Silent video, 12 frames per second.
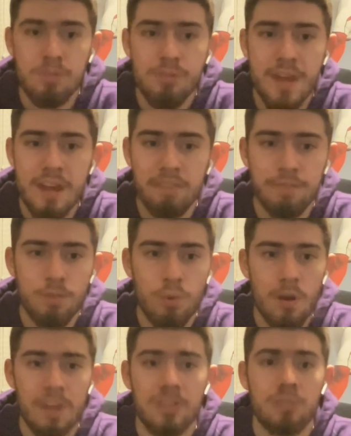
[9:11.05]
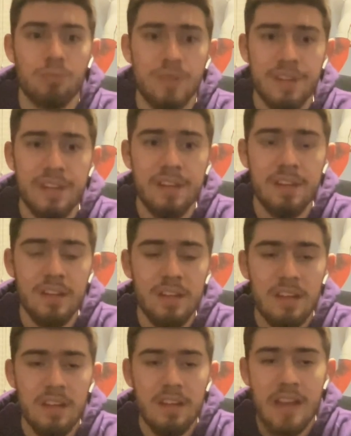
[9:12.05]
creating 4-on-3,
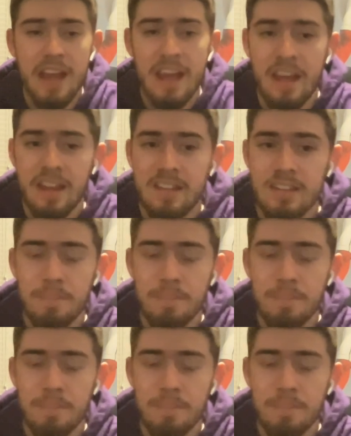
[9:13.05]
and